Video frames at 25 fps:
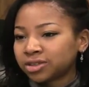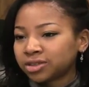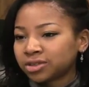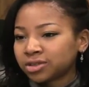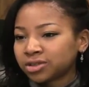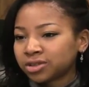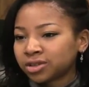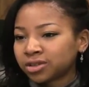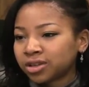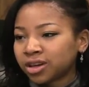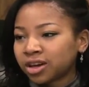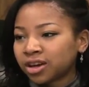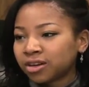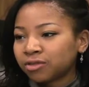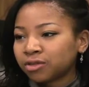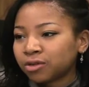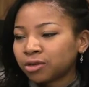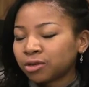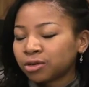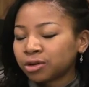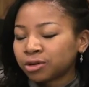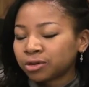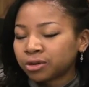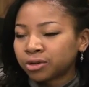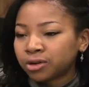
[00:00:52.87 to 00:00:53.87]
There's a lot
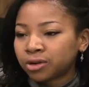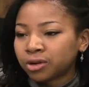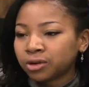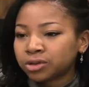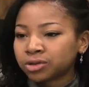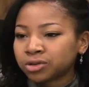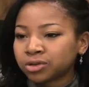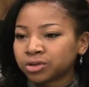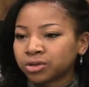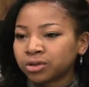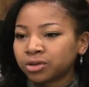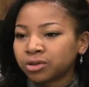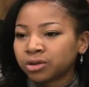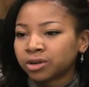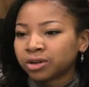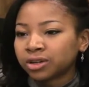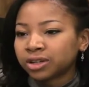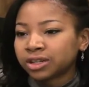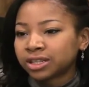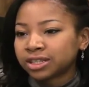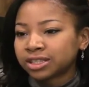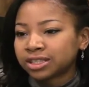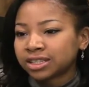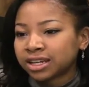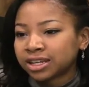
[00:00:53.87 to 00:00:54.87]
of cultural
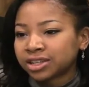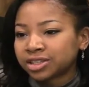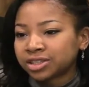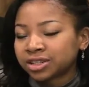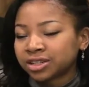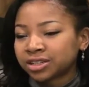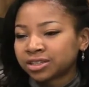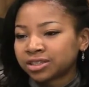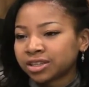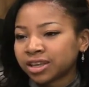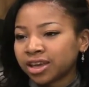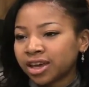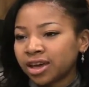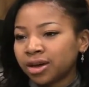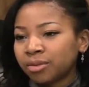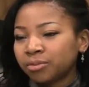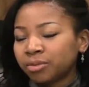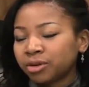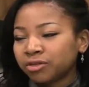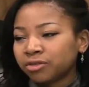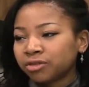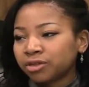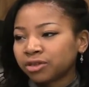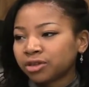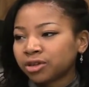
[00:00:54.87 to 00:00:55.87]
organizations,
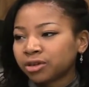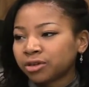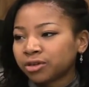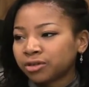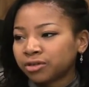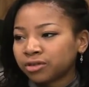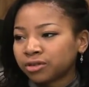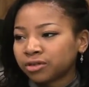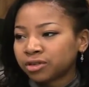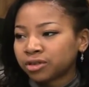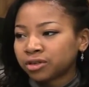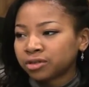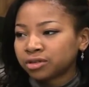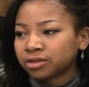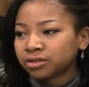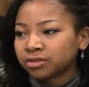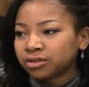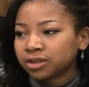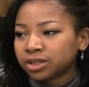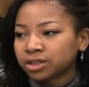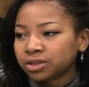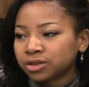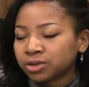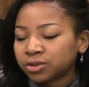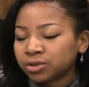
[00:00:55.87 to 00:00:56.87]
but for those of
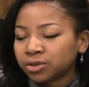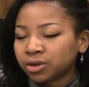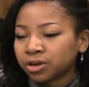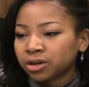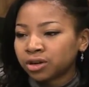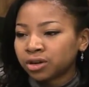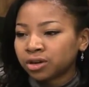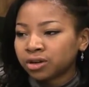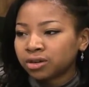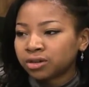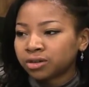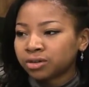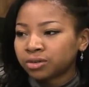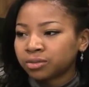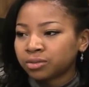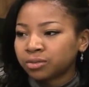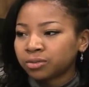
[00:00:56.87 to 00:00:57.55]
us who are